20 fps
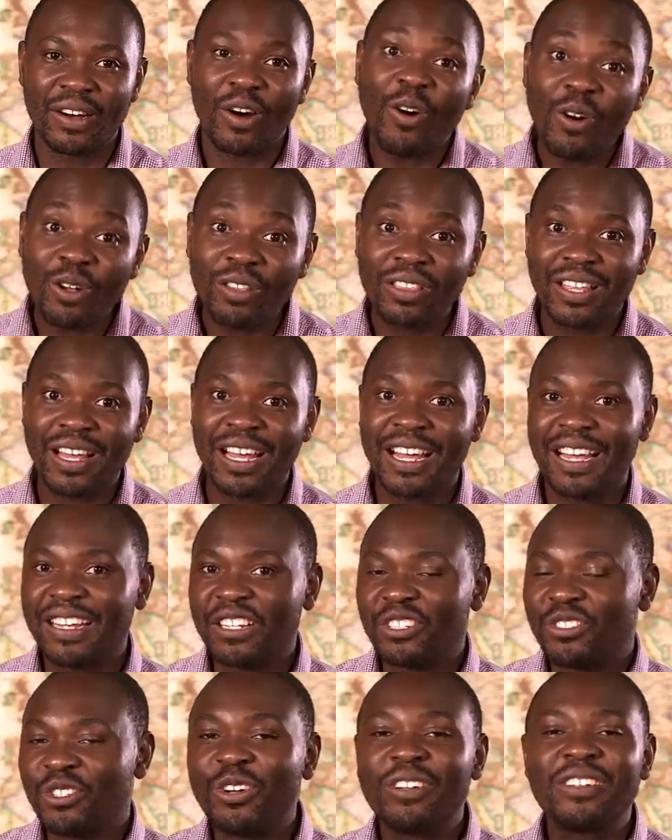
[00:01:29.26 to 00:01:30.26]
Author
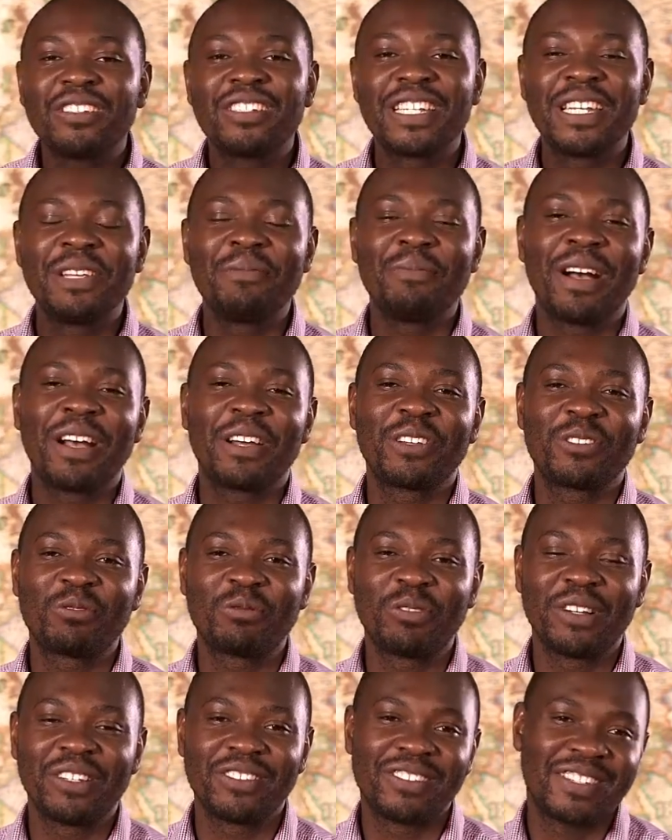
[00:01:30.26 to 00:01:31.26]
John C.
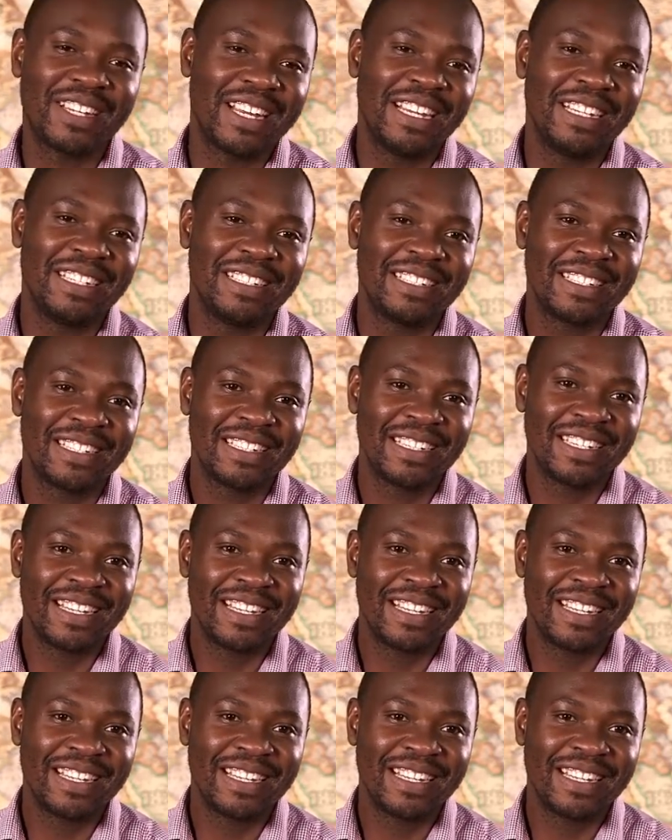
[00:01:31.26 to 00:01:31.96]
Maxwell says,